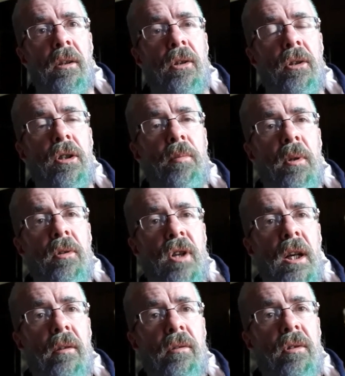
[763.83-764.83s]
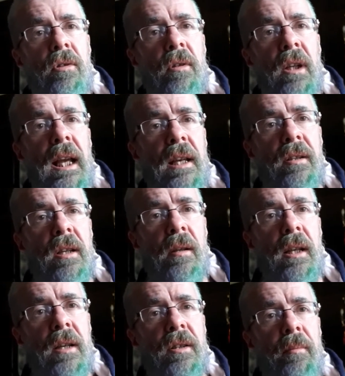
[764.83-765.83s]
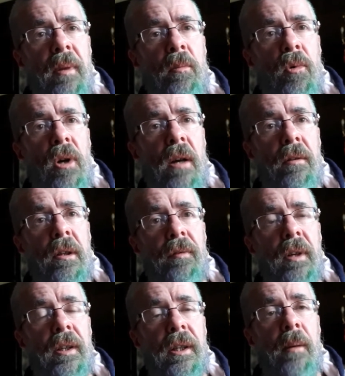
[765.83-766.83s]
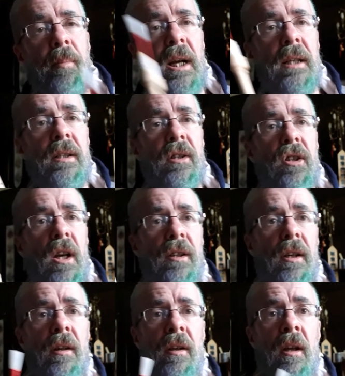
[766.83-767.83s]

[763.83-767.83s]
Could a small child get something more out of it than a practice chanter?